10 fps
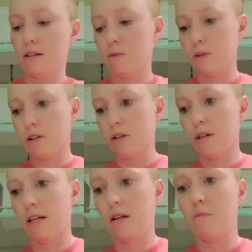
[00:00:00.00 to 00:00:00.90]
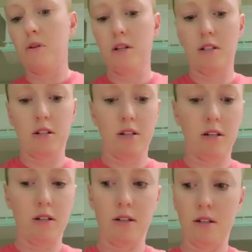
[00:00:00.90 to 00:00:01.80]
We're going to go ahead and put
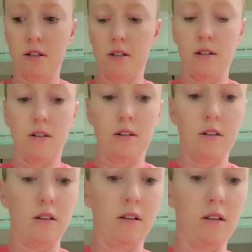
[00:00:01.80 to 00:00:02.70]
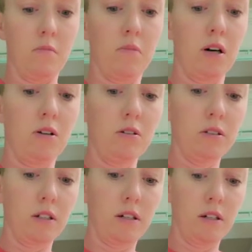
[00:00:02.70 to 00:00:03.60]
the
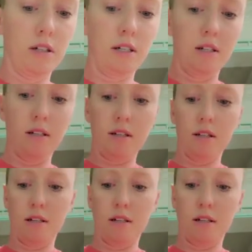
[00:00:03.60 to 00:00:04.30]
balls on.